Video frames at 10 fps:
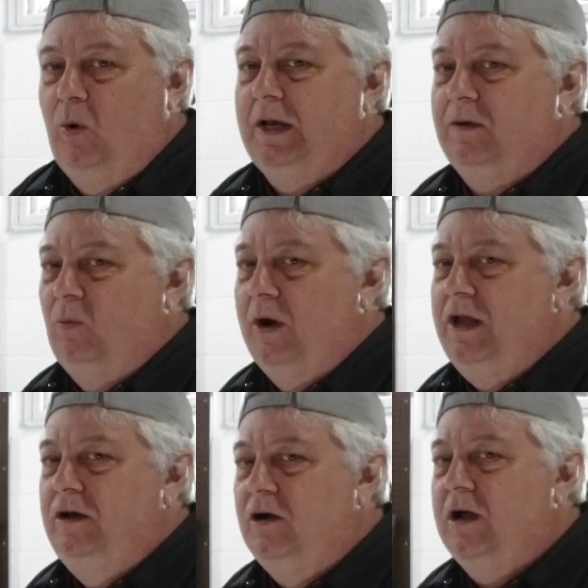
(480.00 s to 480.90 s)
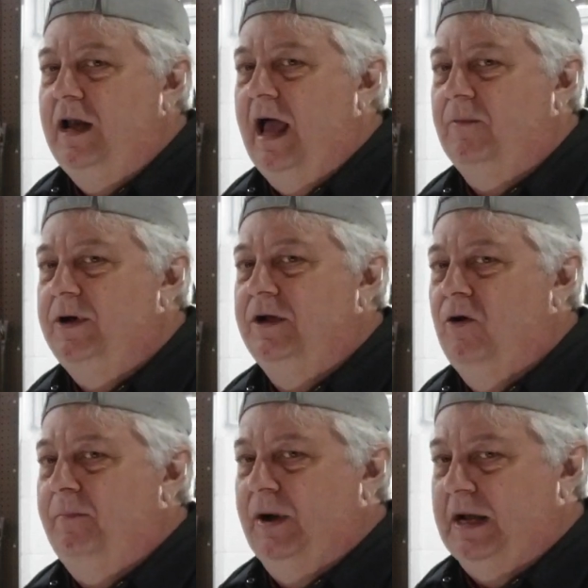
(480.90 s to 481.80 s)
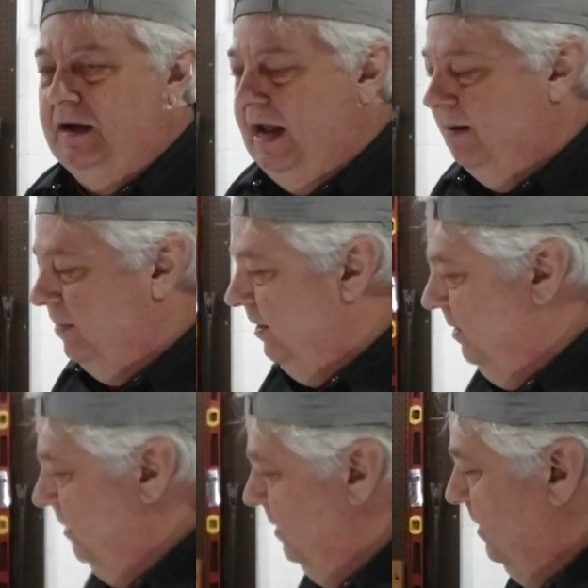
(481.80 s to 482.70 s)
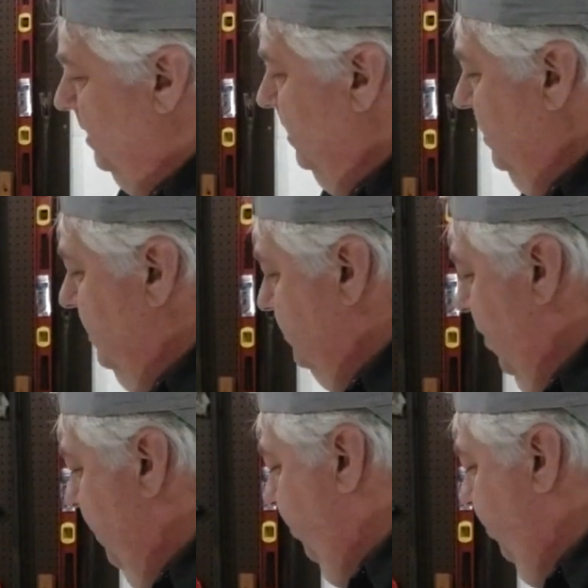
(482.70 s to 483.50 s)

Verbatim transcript: what, what are you looking at when you go pick a camera? So I